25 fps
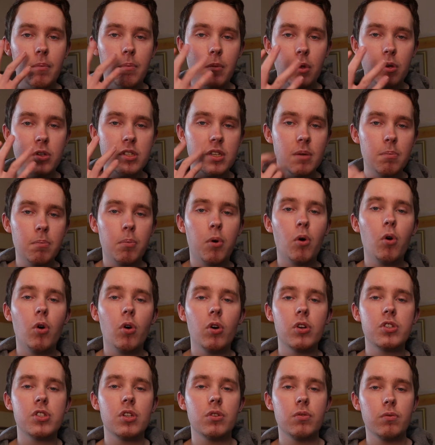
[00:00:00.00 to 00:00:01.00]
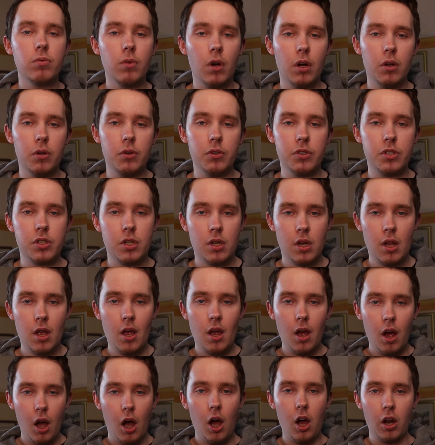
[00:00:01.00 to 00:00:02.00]
most important roles
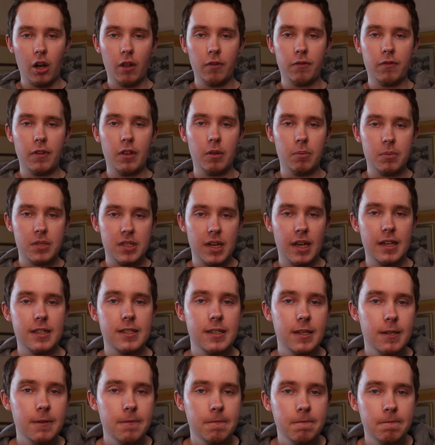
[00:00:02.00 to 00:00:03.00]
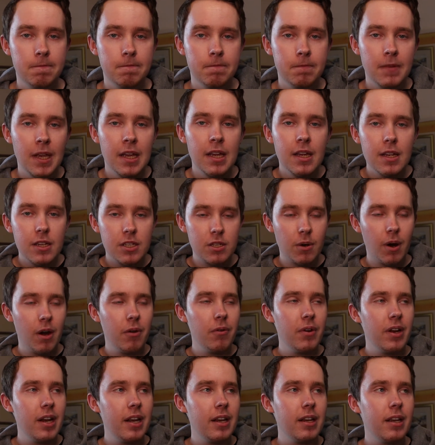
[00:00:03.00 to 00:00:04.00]
on a film set. So I
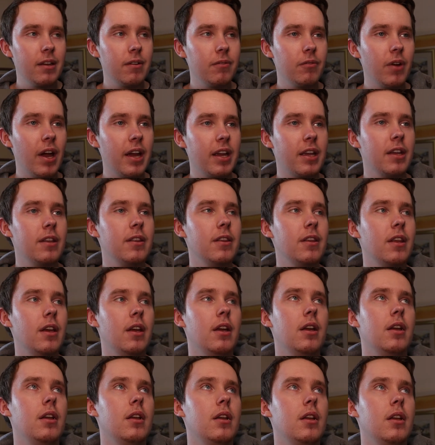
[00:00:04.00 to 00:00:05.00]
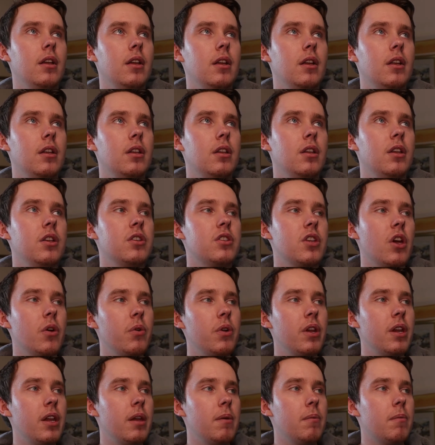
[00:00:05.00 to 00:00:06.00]
really reckon that there's
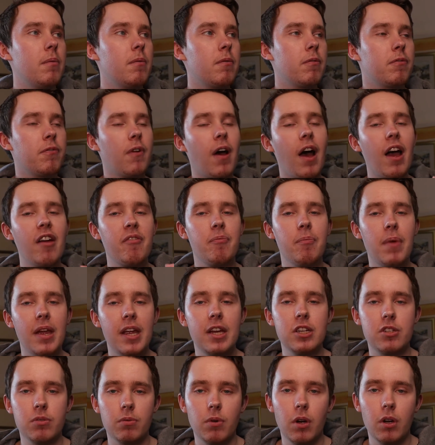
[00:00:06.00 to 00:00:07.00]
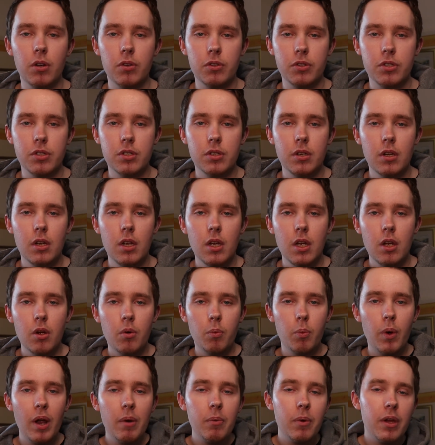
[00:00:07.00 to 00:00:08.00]
only 5 major roles.
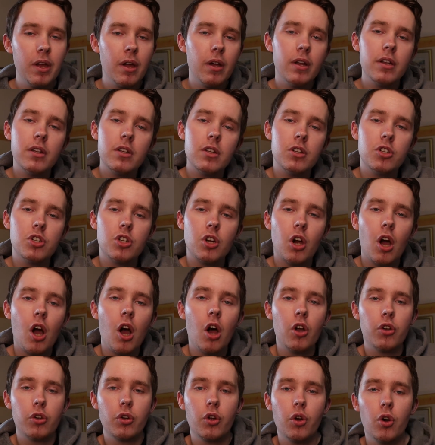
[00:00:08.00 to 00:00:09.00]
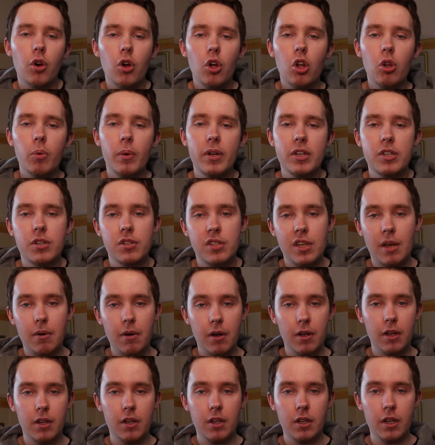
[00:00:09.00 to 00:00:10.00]
When we shot On Call, which is
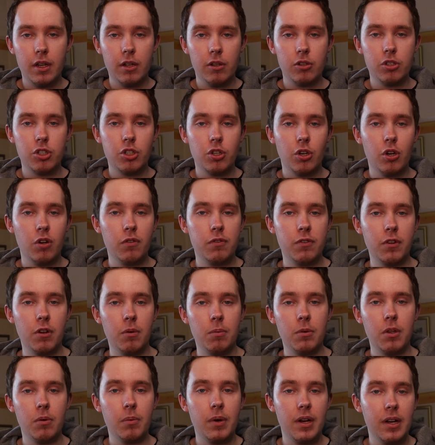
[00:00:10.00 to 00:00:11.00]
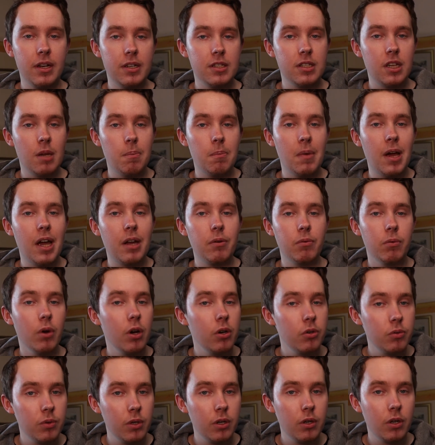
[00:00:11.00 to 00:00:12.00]
our little short film that went into the My
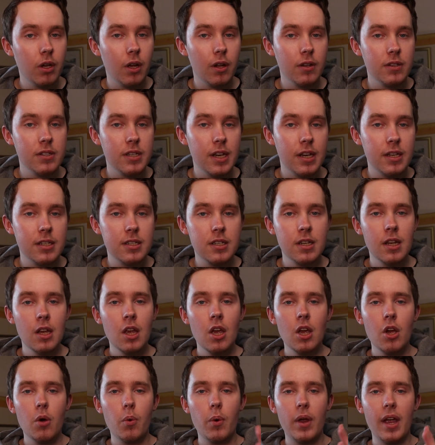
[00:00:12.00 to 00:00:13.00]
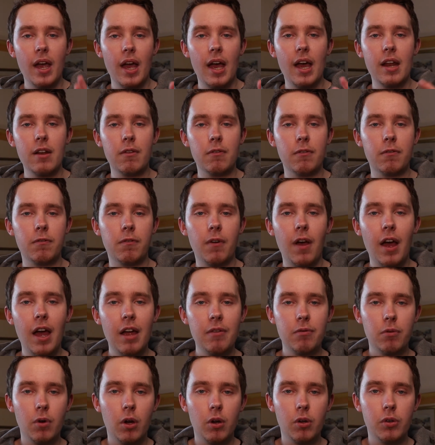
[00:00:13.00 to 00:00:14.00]
Road Reel contest, we had
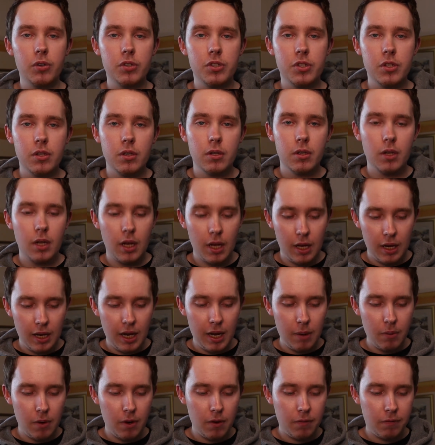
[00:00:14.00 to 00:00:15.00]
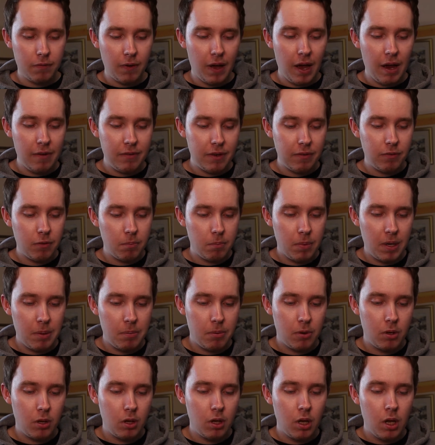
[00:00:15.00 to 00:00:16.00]
5 roles, and they were 5 different
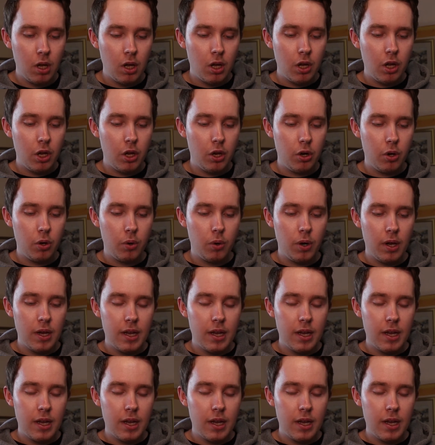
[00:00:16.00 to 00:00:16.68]
people who